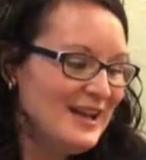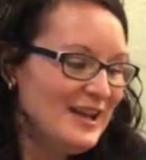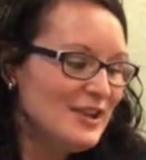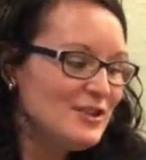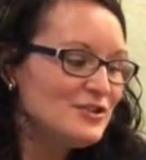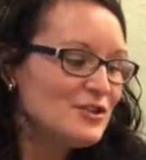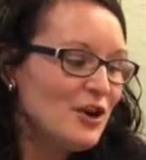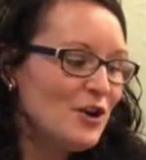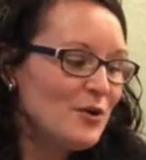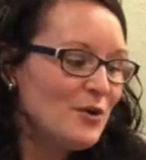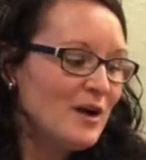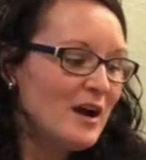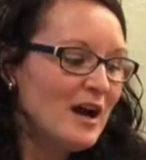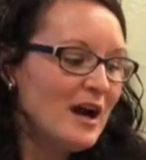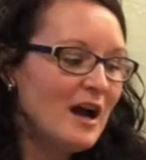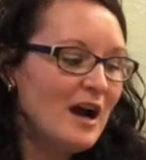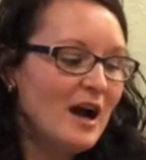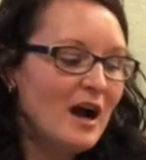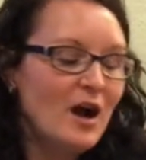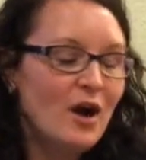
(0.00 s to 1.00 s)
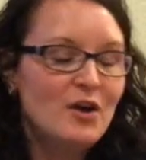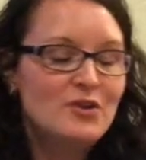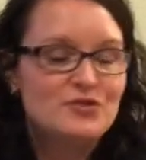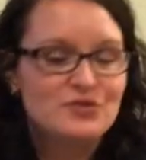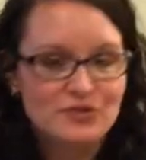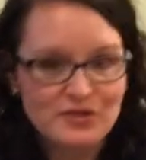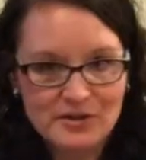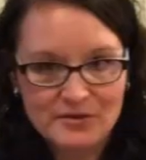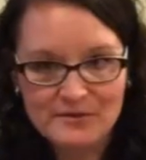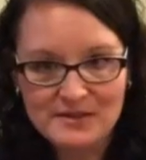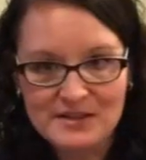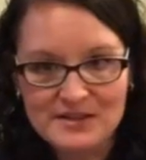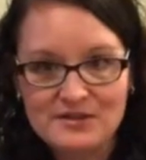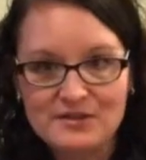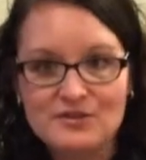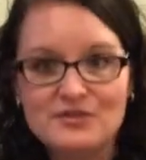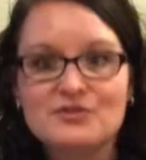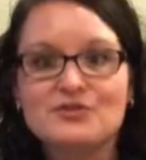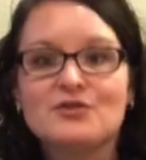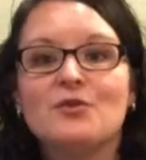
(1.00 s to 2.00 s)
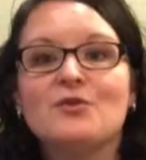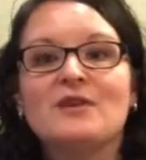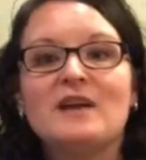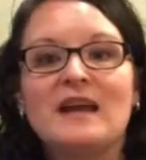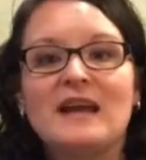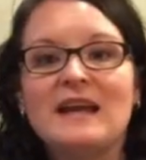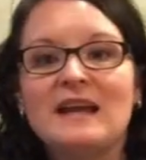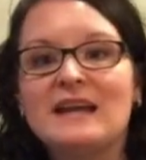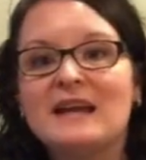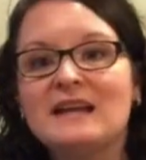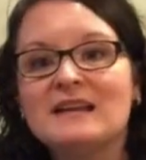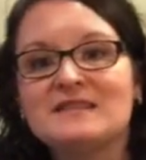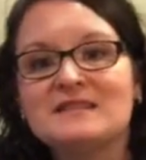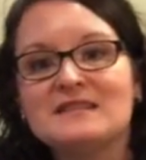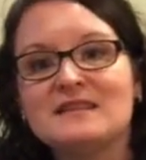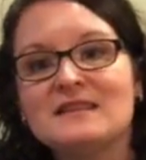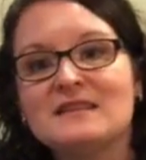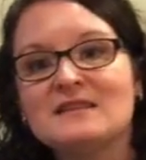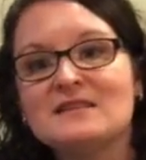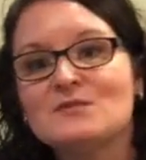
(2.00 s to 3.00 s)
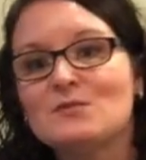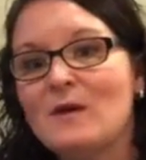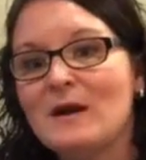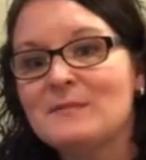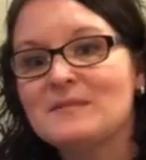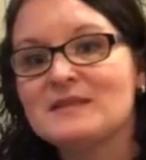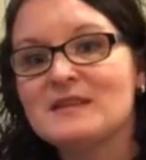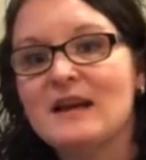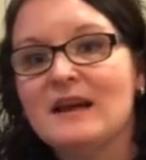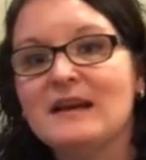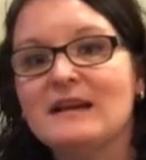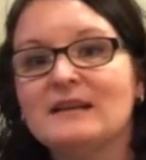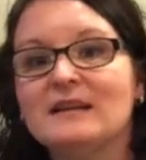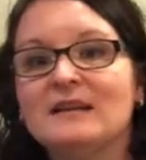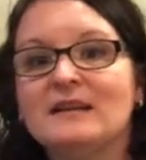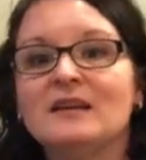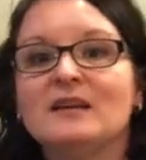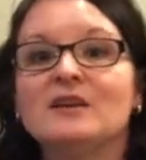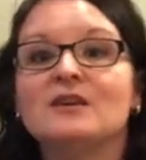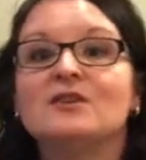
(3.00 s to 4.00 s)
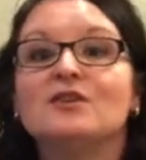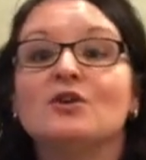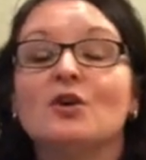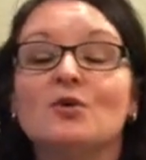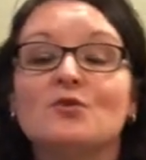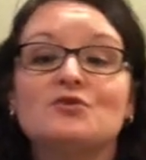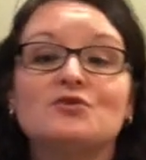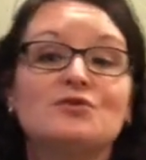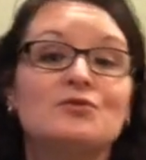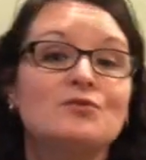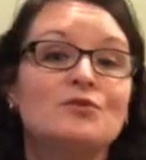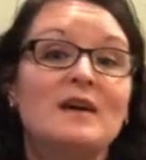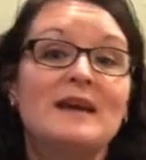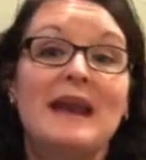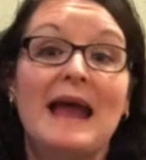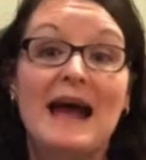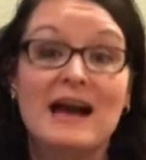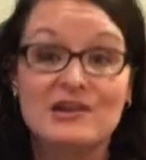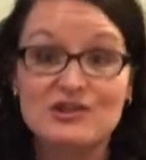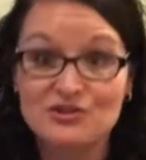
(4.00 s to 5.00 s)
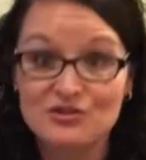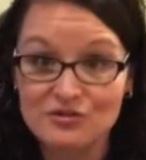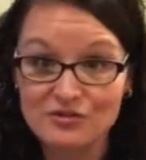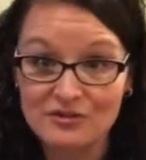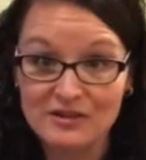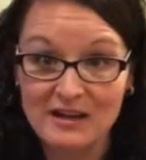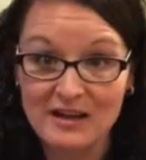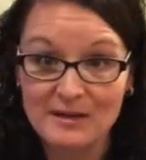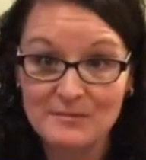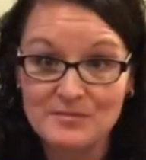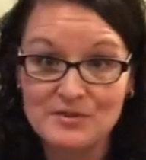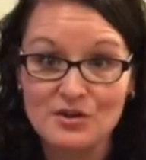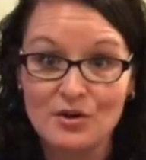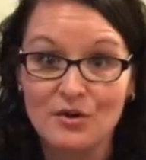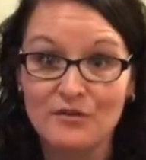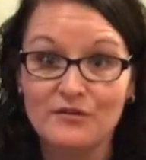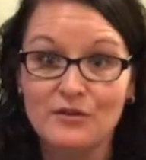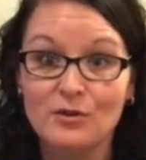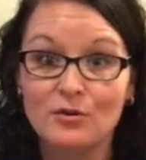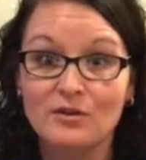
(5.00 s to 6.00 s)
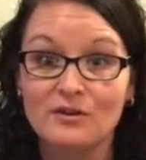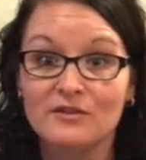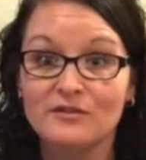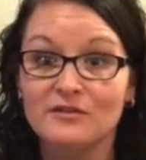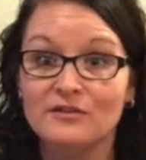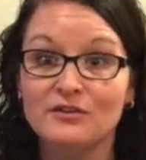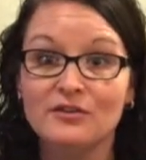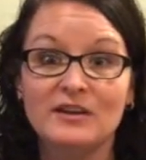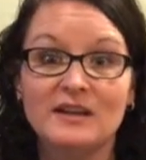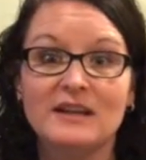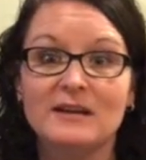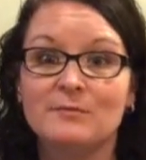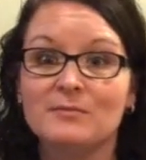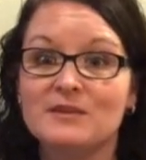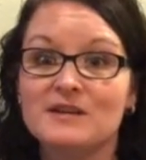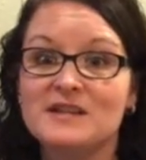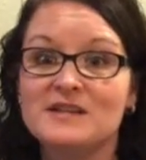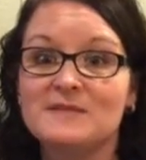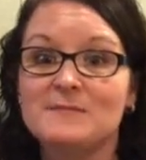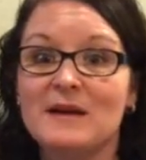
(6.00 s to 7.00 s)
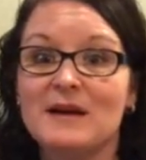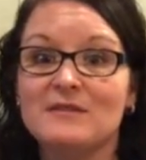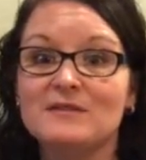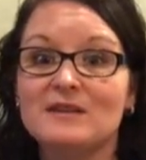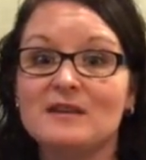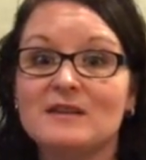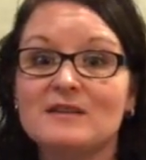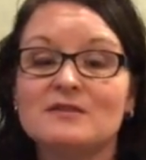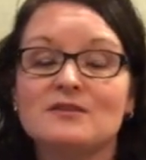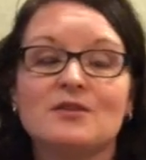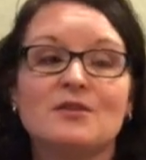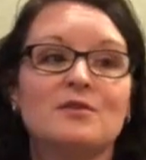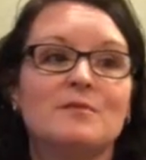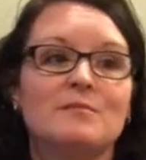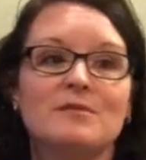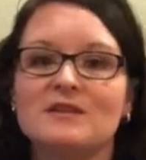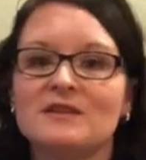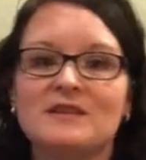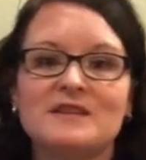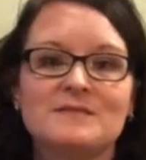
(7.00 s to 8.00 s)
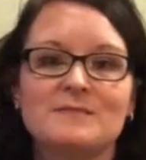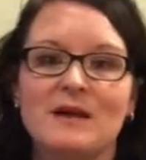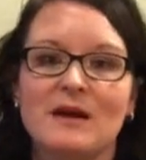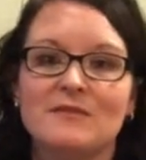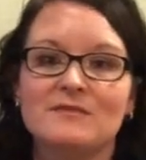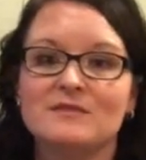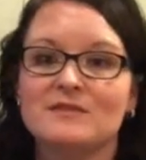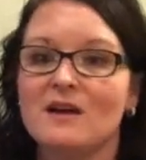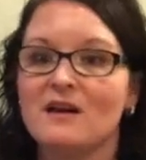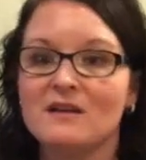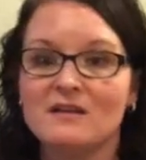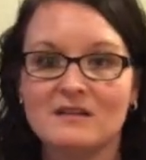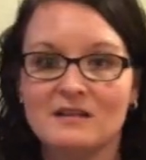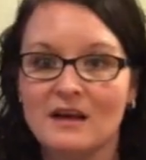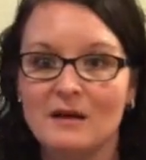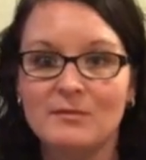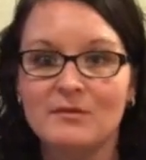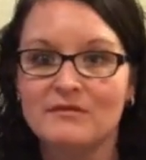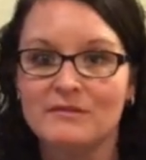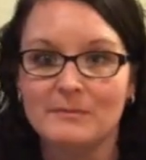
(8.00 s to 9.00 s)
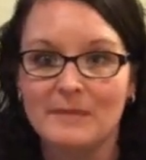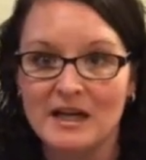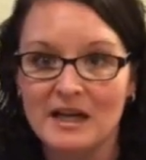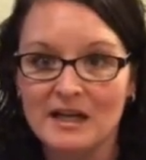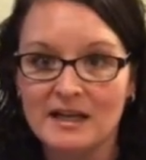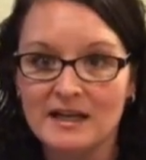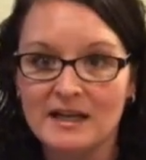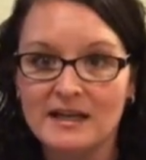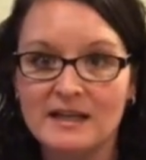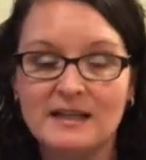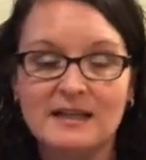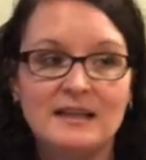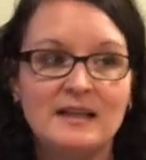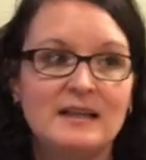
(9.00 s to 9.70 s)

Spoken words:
So do your research, go to AKC's website, go to a national club. So if you are looking at Bernese Mountain Dogs, go to Bernese Mountain Dog Club of America.